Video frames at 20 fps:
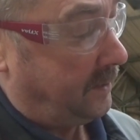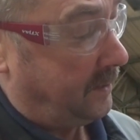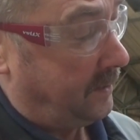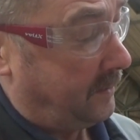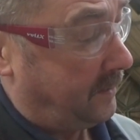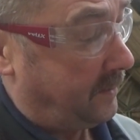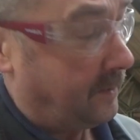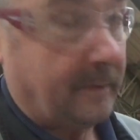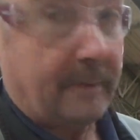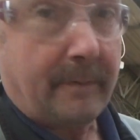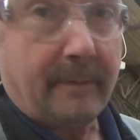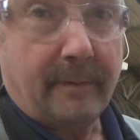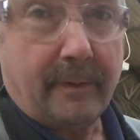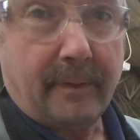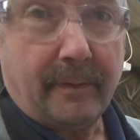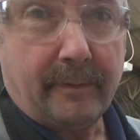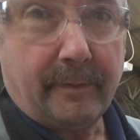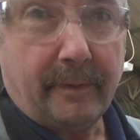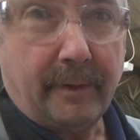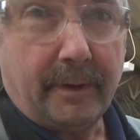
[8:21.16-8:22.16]
in
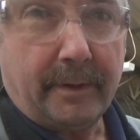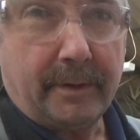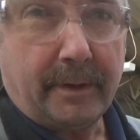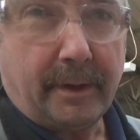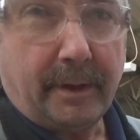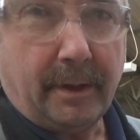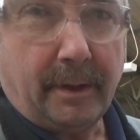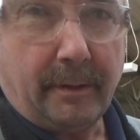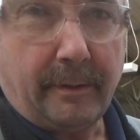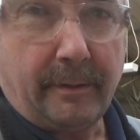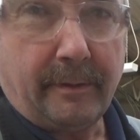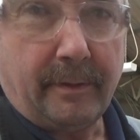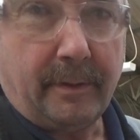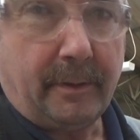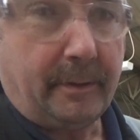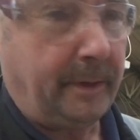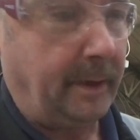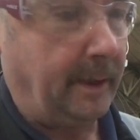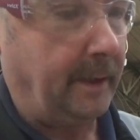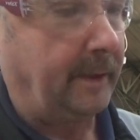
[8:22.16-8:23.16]
for it to go
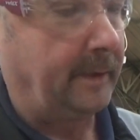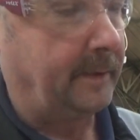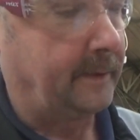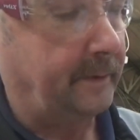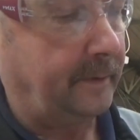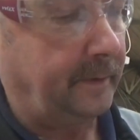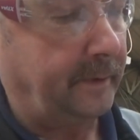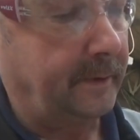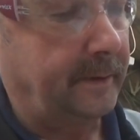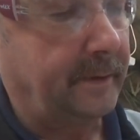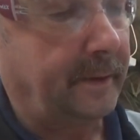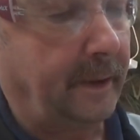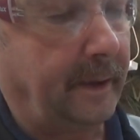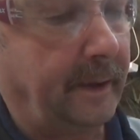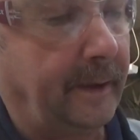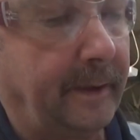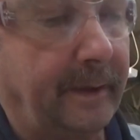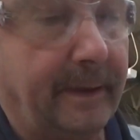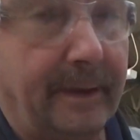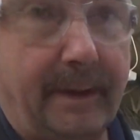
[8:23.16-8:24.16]
through yet, so it's
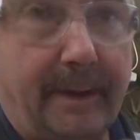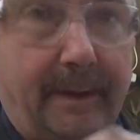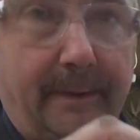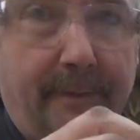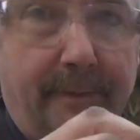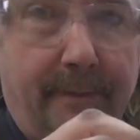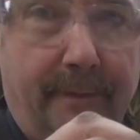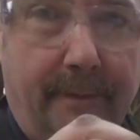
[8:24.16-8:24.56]
like that.